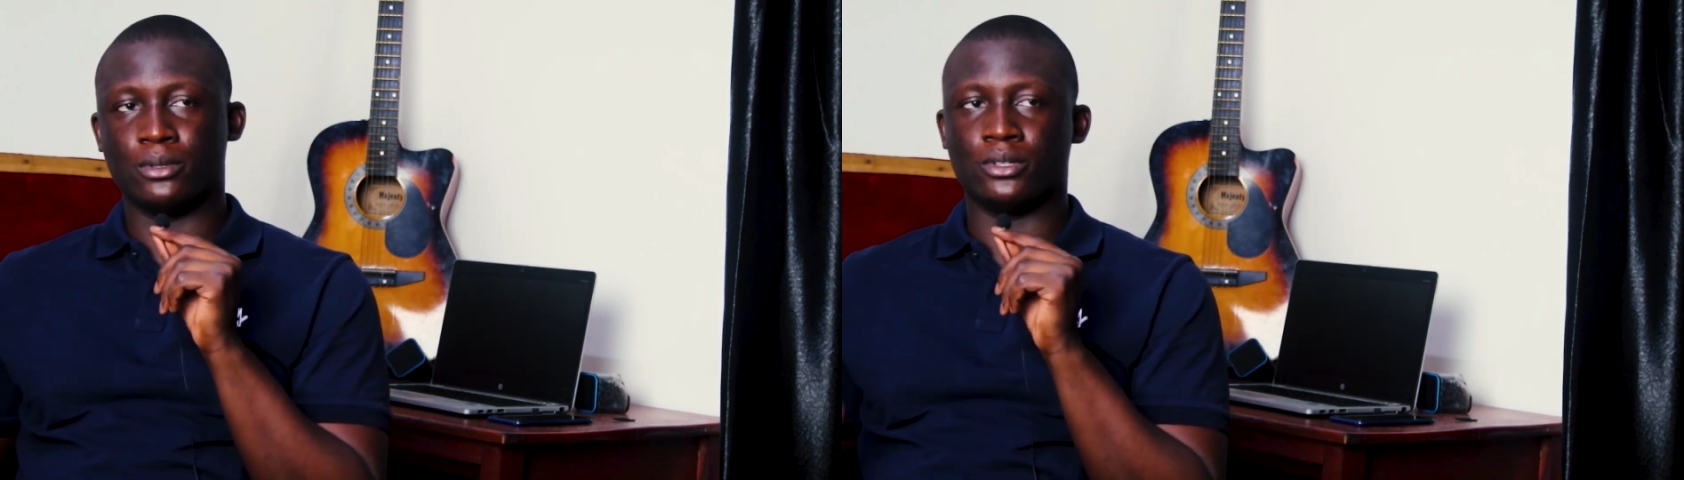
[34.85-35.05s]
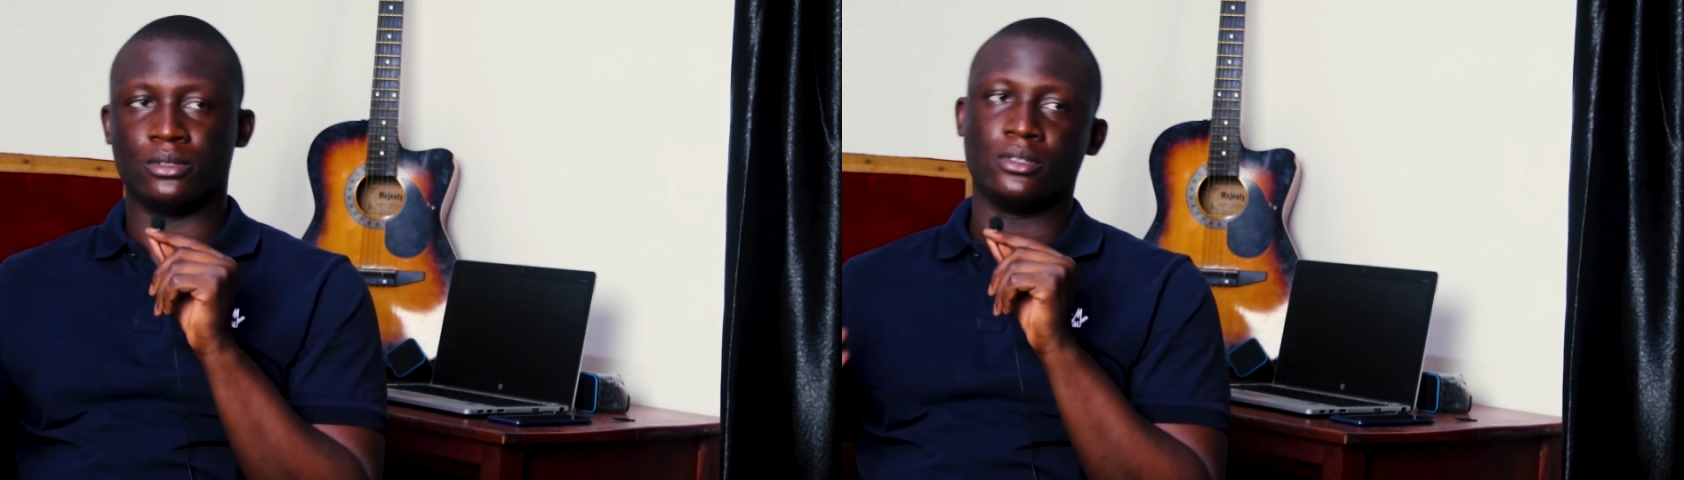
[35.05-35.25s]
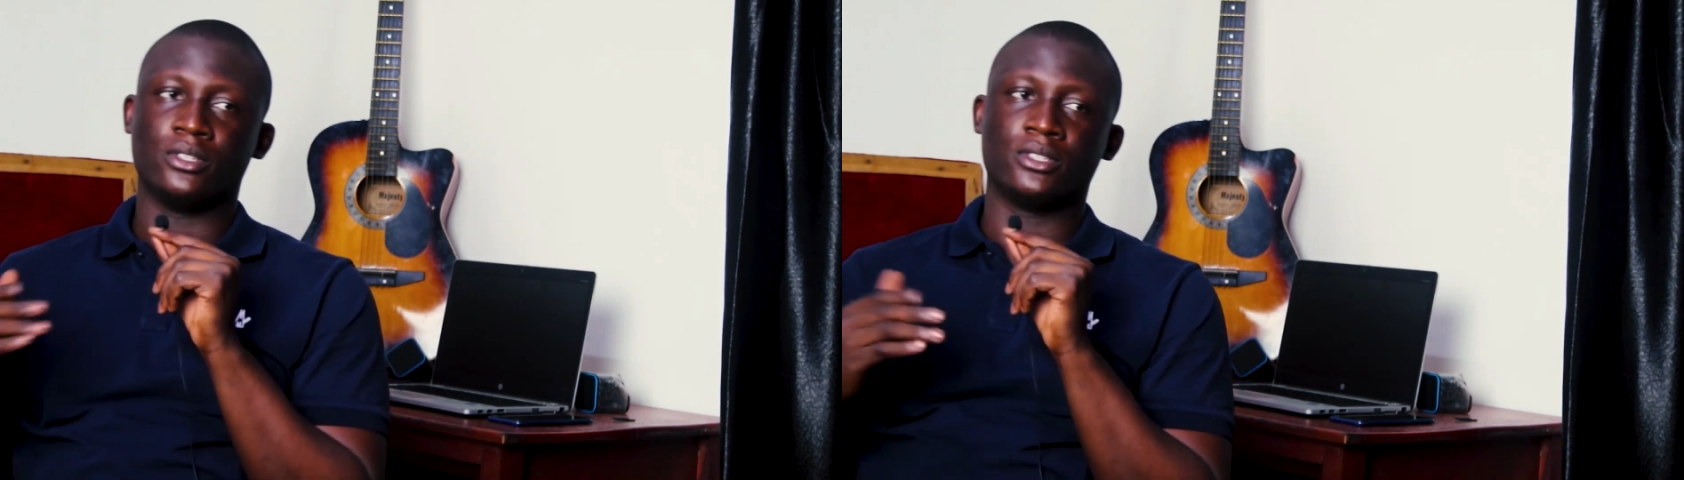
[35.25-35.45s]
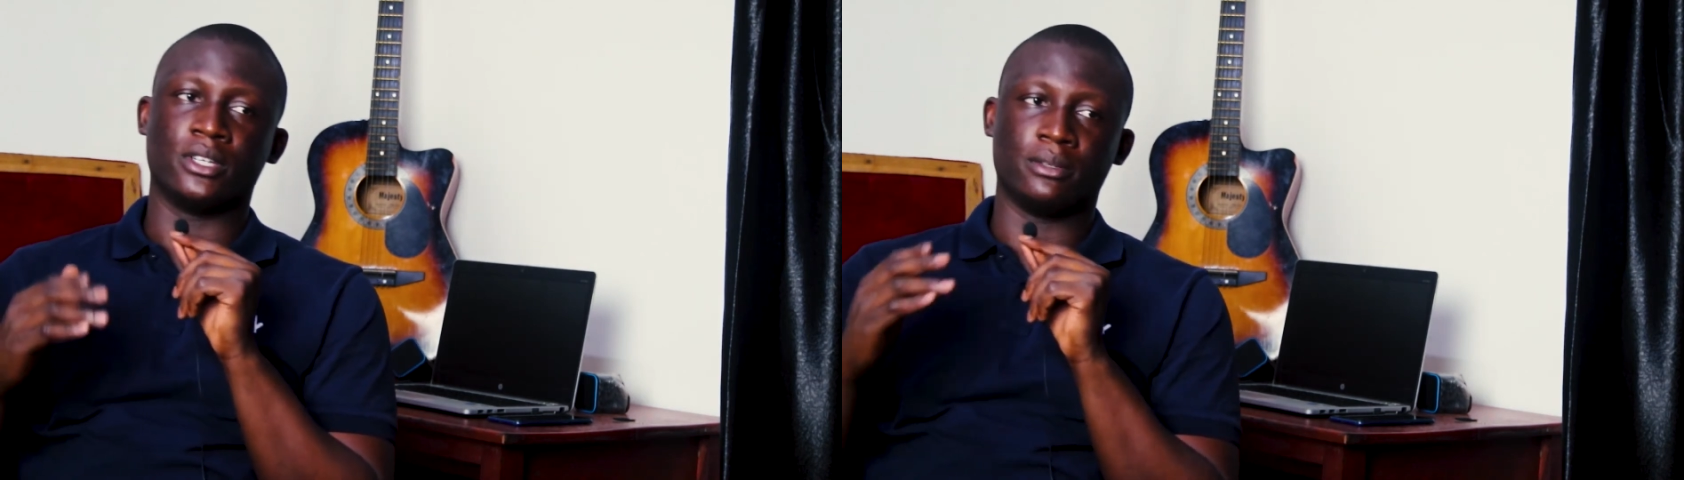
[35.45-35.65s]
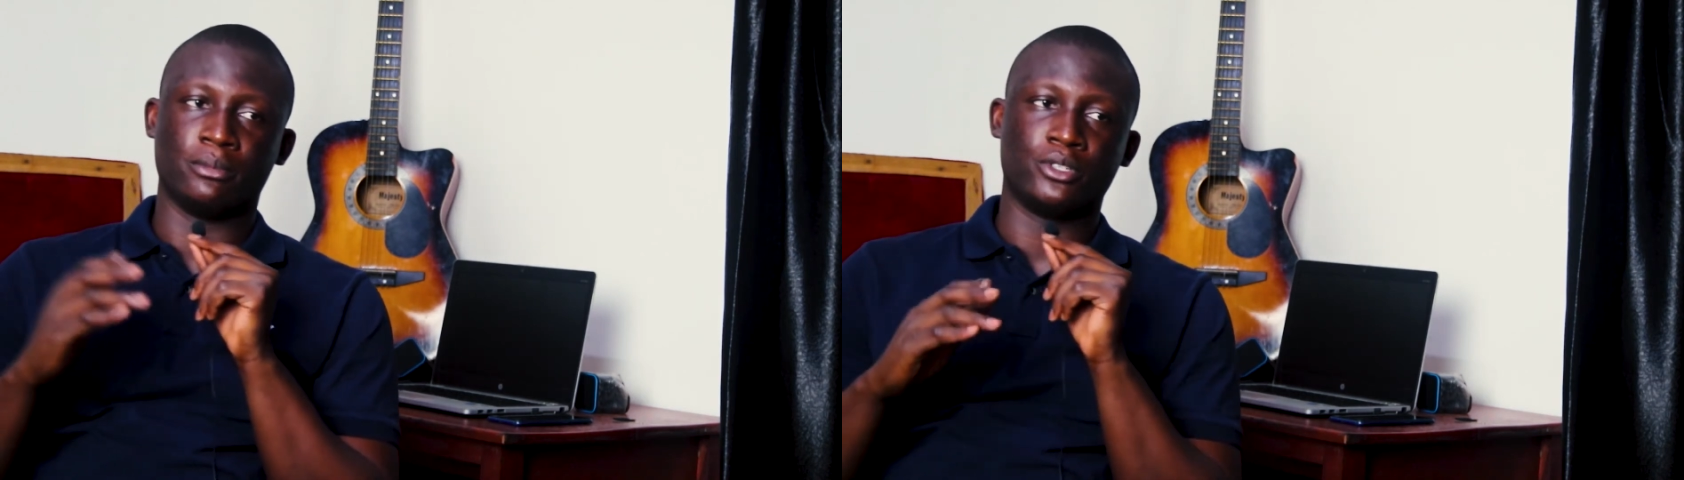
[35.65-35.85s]
but these
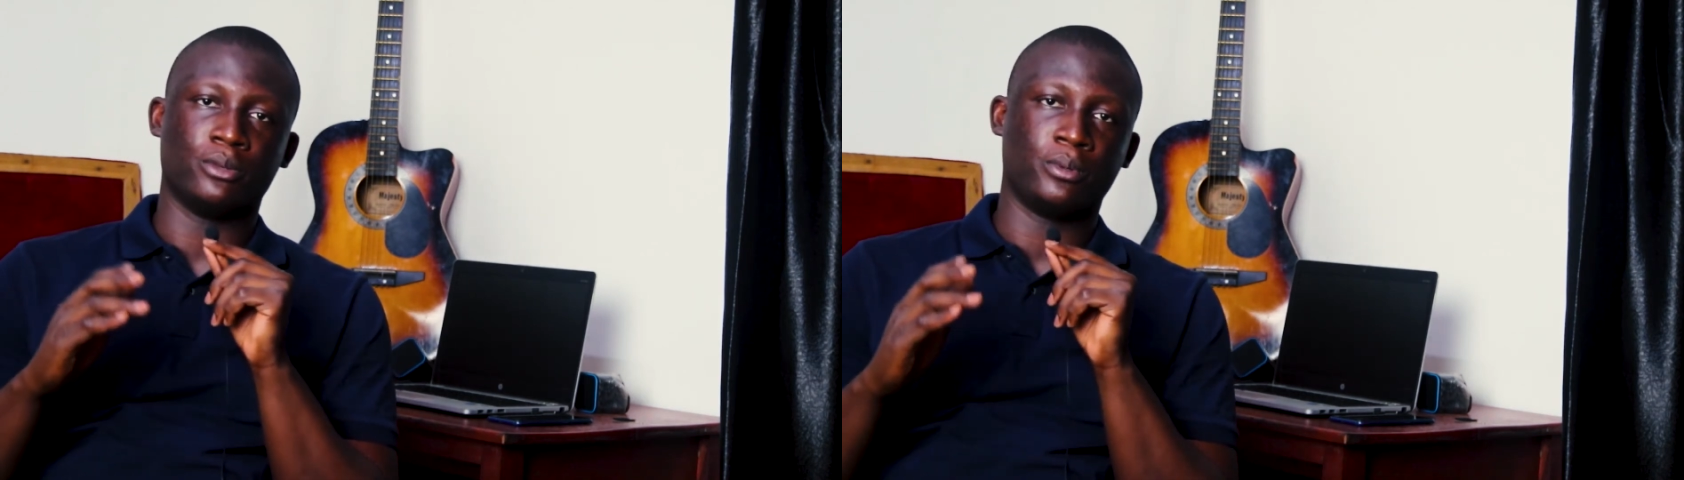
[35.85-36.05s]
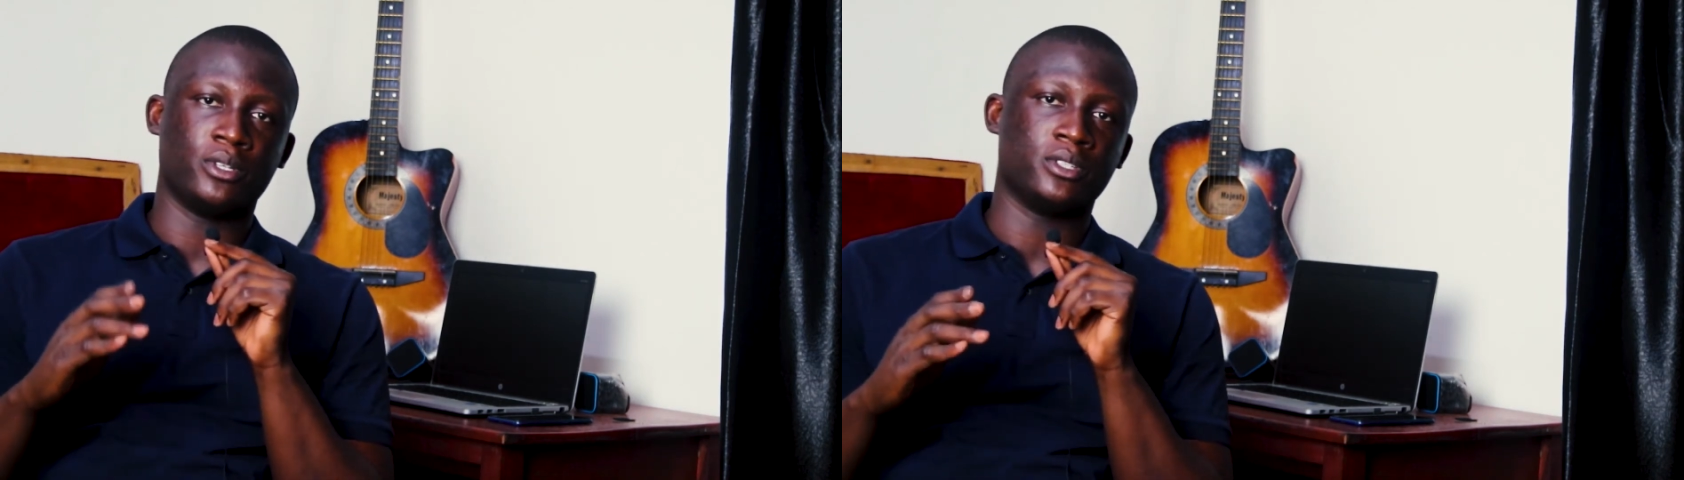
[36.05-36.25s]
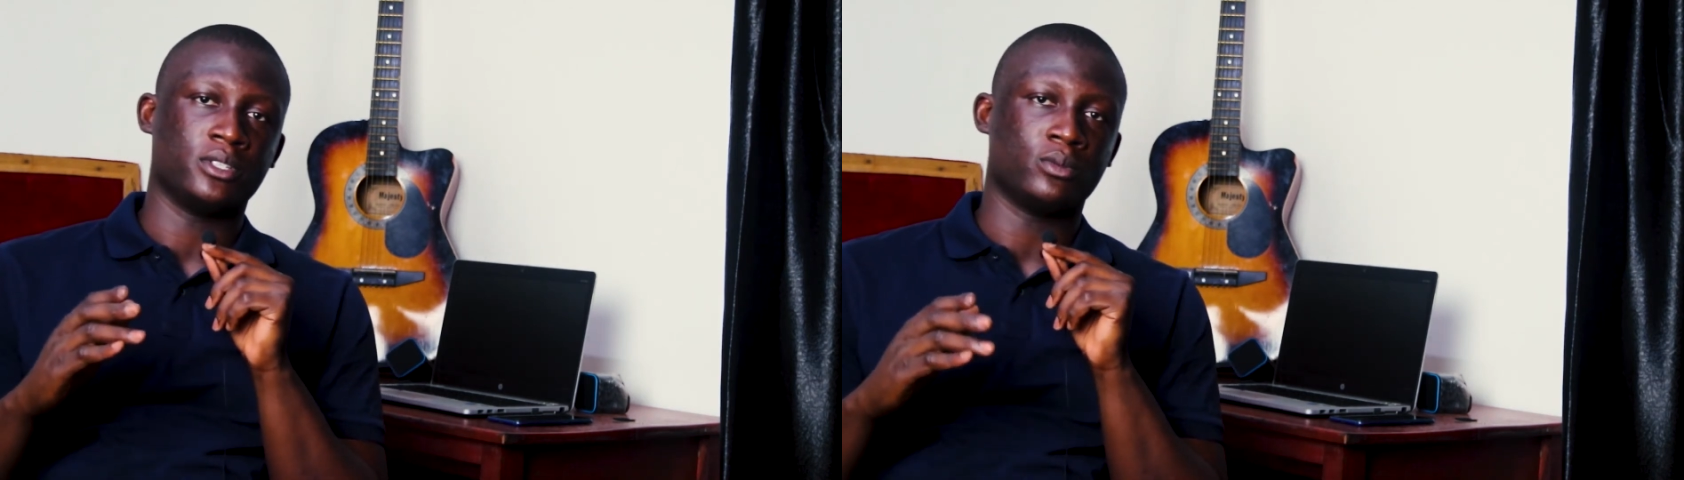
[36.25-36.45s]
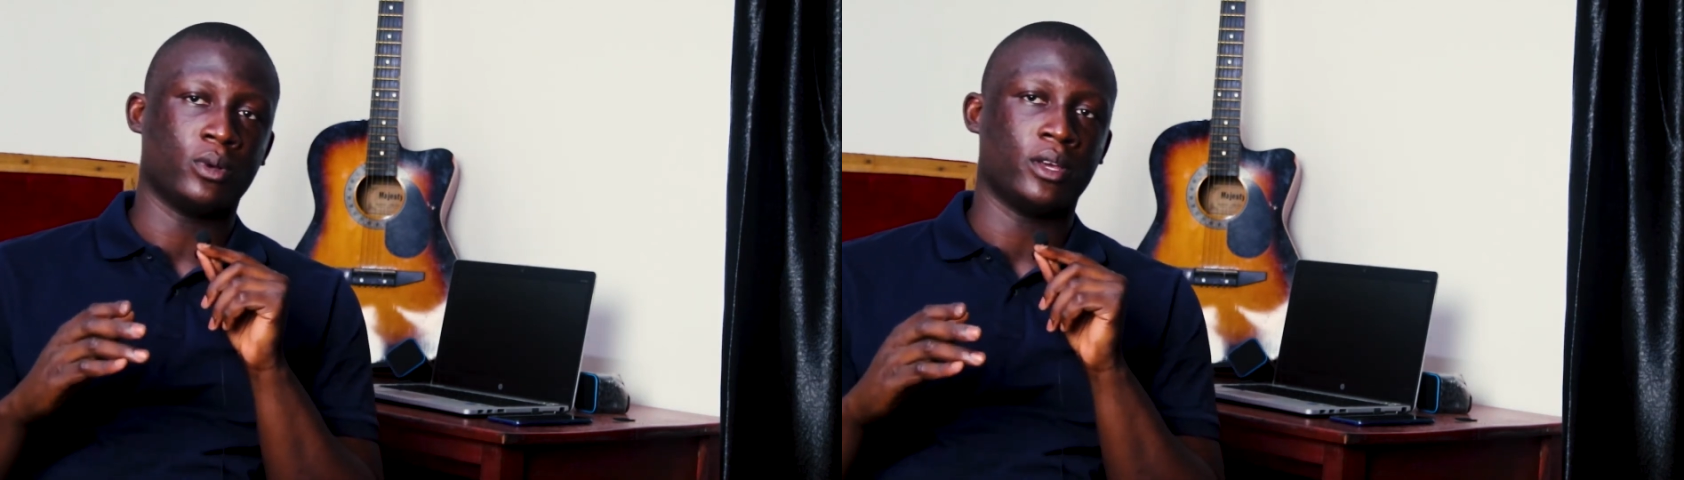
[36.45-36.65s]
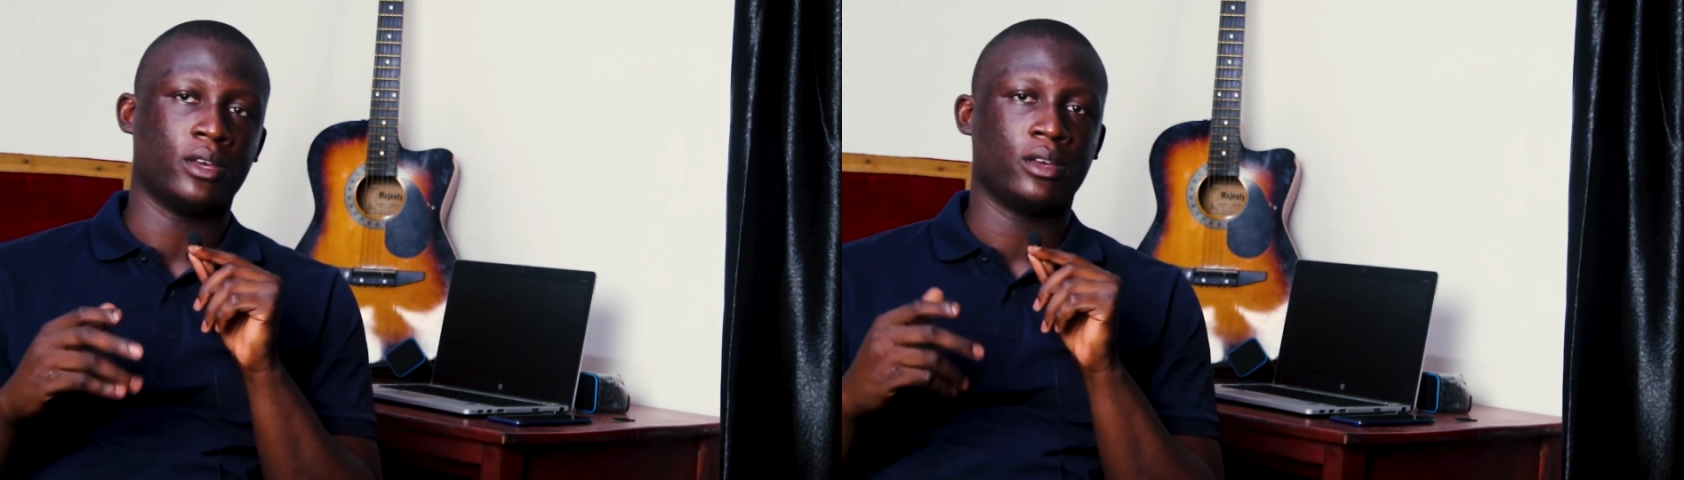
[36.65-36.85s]
are the major places
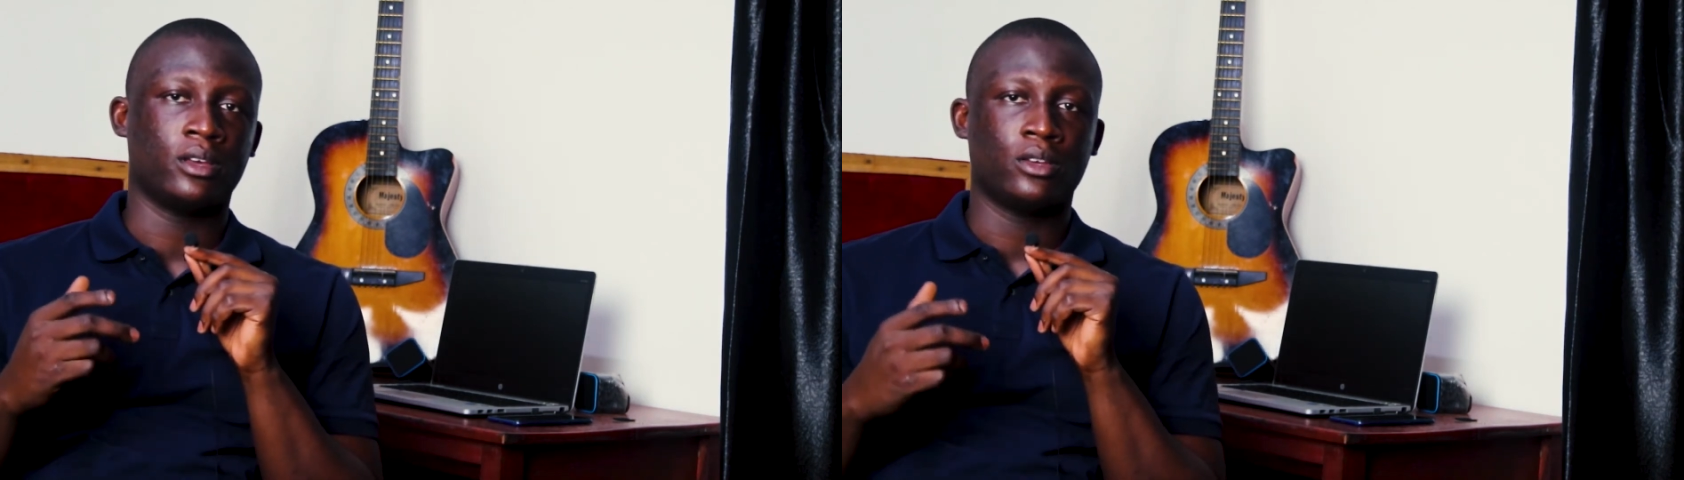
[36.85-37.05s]
where